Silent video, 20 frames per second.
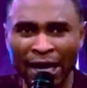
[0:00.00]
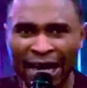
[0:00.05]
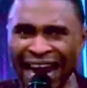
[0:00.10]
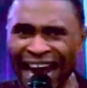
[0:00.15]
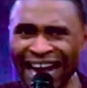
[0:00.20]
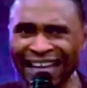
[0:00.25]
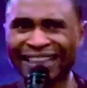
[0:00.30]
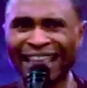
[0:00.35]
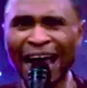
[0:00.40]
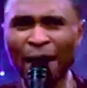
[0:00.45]

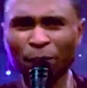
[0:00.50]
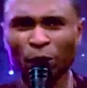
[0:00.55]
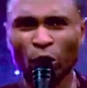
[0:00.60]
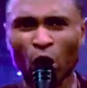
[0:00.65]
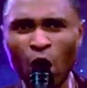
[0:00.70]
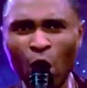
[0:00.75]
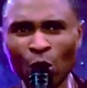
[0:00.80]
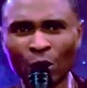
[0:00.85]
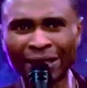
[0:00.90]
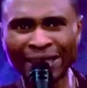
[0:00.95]
Let them
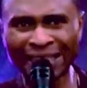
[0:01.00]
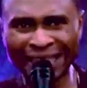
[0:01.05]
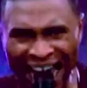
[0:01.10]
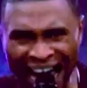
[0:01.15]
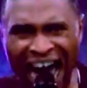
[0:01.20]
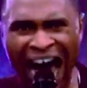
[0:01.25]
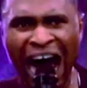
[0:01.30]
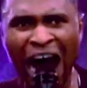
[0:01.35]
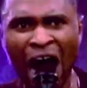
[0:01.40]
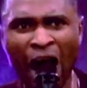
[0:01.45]
go
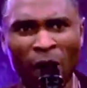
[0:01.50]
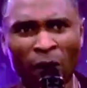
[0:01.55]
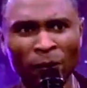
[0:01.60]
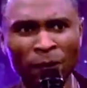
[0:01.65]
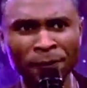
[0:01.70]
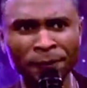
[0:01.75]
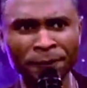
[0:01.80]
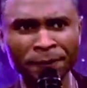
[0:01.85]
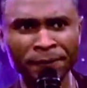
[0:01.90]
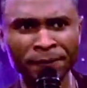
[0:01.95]
now,
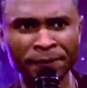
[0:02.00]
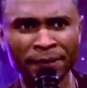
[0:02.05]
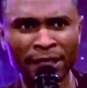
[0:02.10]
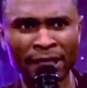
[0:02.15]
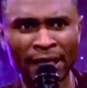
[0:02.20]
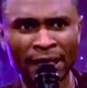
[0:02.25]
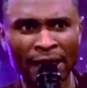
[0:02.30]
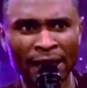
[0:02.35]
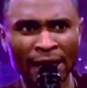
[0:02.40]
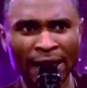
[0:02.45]

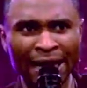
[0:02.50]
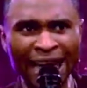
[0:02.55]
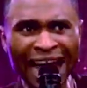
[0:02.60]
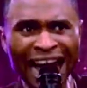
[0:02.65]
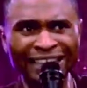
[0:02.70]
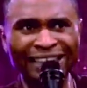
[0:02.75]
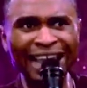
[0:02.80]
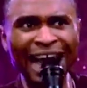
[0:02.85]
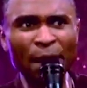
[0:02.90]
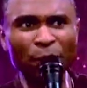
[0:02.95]

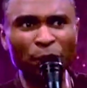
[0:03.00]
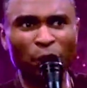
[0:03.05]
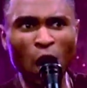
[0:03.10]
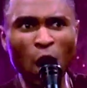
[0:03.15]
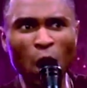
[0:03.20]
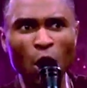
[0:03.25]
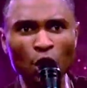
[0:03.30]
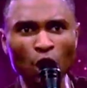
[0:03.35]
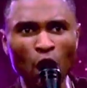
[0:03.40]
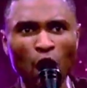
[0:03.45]
let them
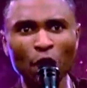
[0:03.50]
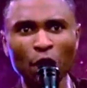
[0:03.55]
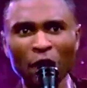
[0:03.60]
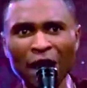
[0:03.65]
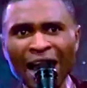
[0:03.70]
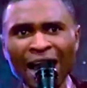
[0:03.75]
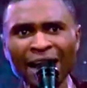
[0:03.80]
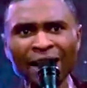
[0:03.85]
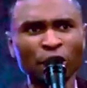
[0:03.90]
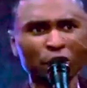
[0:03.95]
go, your
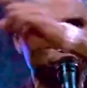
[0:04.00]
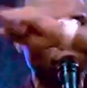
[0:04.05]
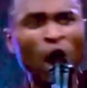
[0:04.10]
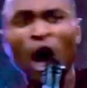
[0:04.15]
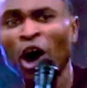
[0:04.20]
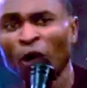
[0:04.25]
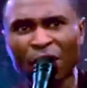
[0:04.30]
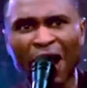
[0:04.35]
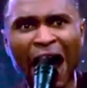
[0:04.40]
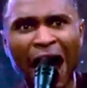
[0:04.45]
reign is
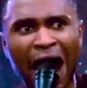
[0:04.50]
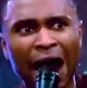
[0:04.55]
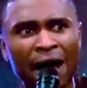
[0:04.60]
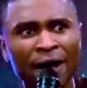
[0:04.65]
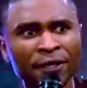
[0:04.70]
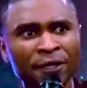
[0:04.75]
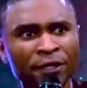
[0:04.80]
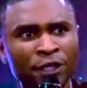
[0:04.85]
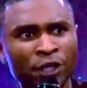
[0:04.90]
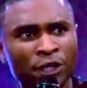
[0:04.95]
over,
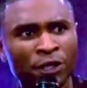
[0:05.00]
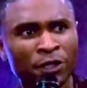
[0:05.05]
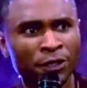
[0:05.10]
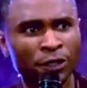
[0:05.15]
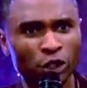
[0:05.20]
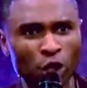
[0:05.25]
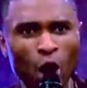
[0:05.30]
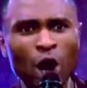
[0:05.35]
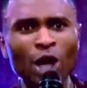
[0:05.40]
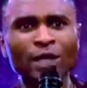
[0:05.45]

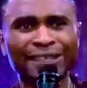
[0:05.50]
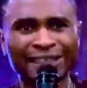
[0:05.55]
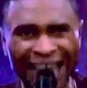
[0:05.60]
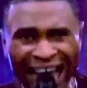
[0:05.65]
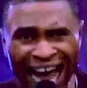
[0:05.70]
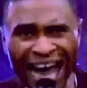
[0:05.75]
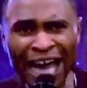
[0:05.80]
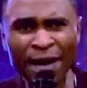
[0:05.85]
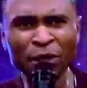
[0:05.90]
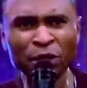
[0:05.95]
your
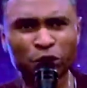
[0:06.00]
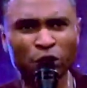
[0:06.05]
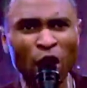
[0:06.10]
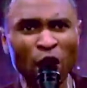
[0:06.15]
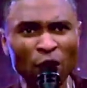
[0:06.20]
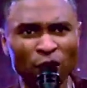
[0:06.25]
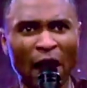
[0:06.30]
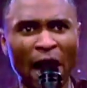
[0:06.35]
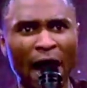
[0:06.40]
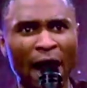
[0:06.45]
time is
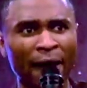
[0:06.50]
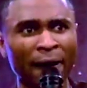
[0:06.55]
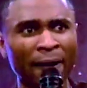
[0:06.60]
over.